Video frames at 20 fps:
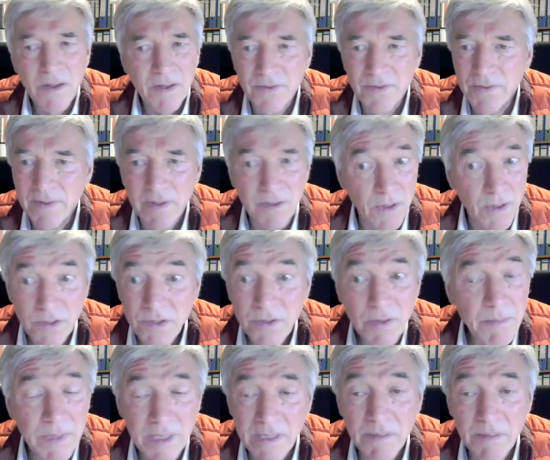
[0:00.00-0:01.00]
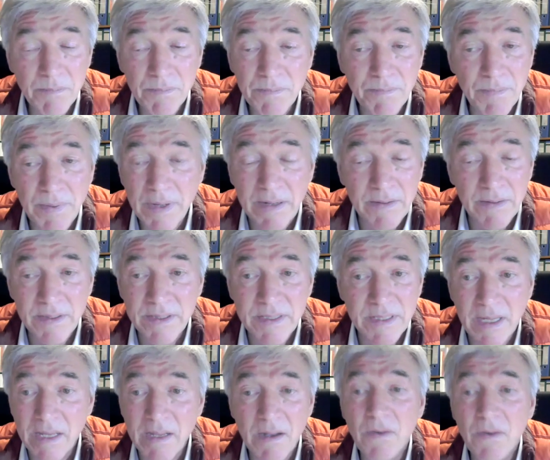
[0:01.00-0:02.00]
not so many parents
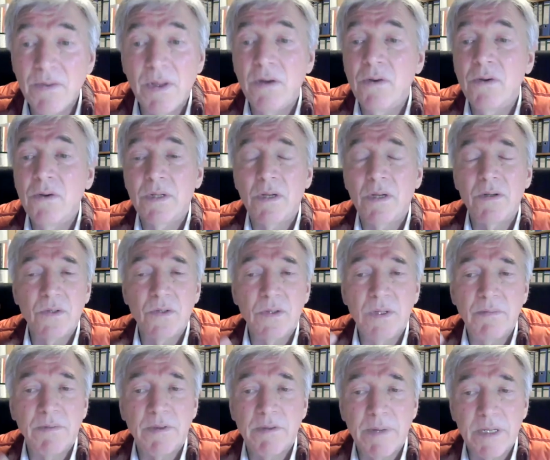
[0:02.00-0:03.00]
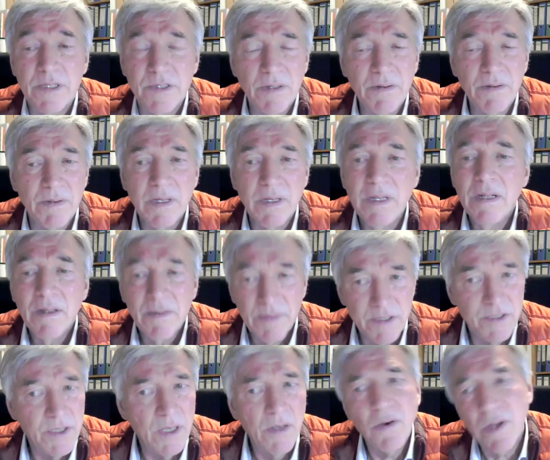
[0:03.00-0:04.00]
say, oh no, don't do it with my children. They
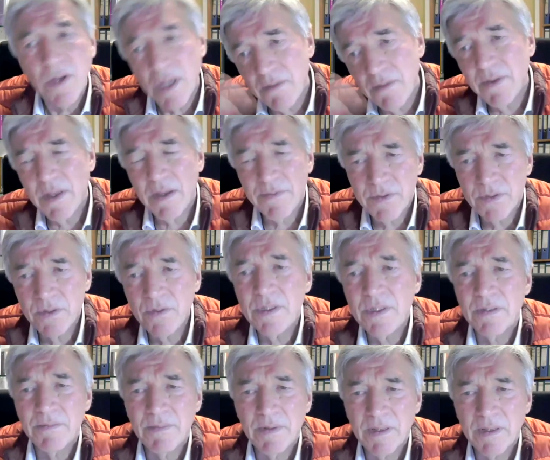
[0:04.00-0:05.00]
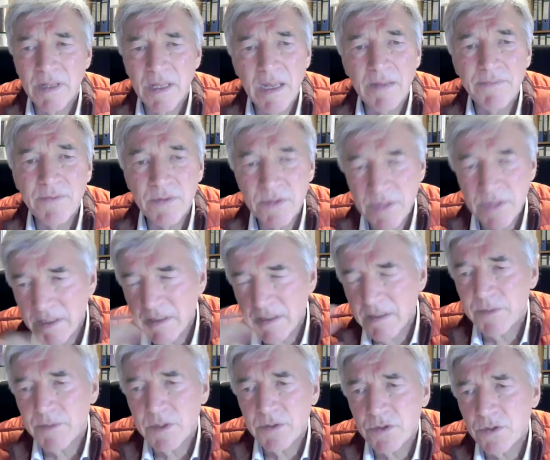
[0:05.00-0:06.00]
say, okay, we have to do it. They have to send
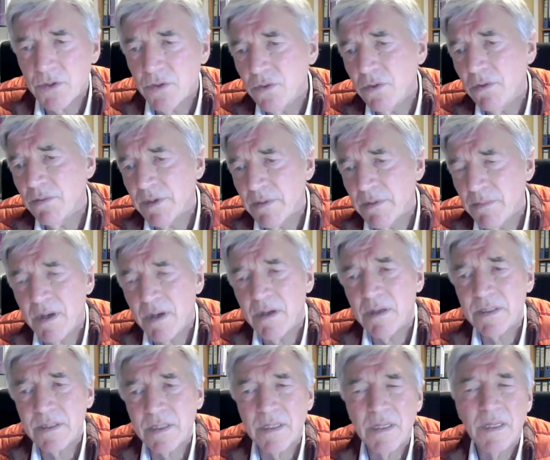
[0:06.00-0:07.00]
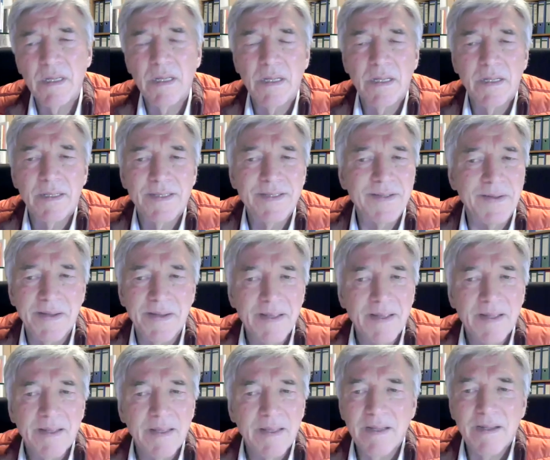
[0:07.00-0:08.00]
them to school with a mask. And so
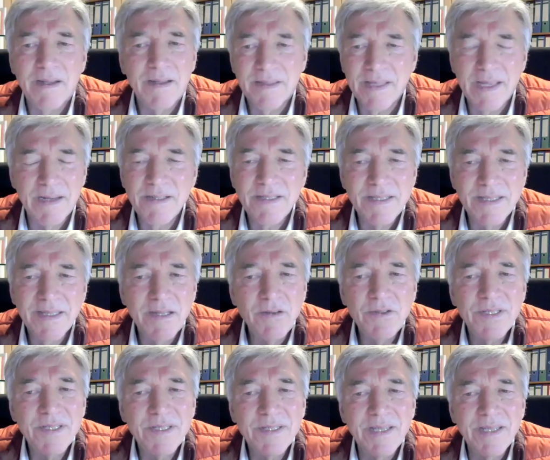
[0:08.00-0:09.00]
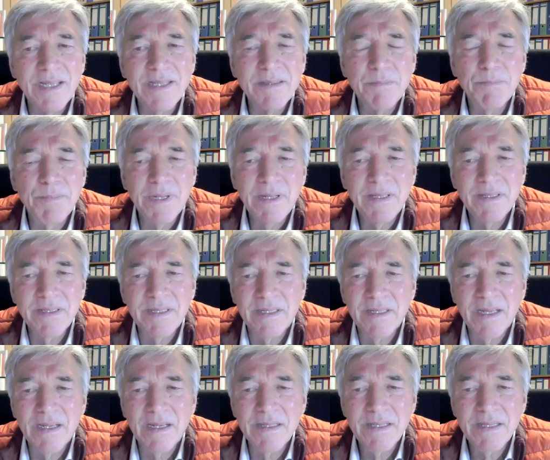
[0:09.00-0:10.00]
yeah, there is no sensibility.
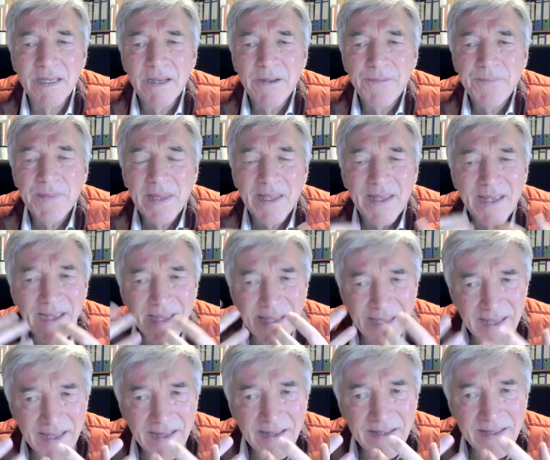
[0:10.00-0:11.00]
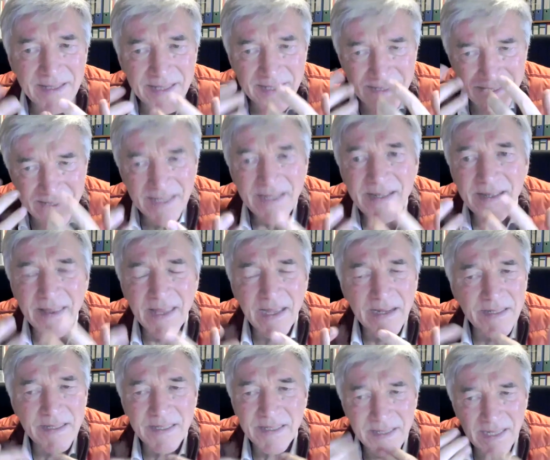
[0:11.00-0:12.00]
There's
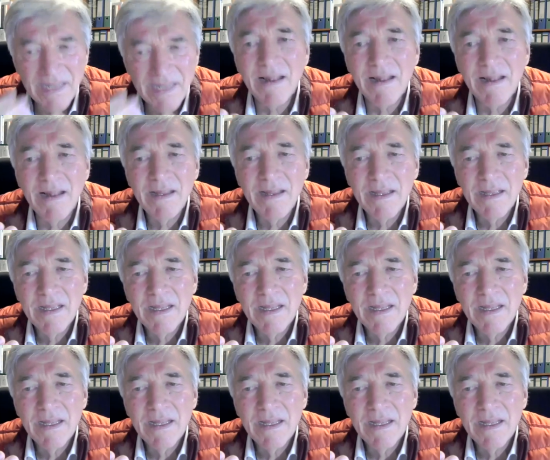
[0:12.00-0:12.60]
still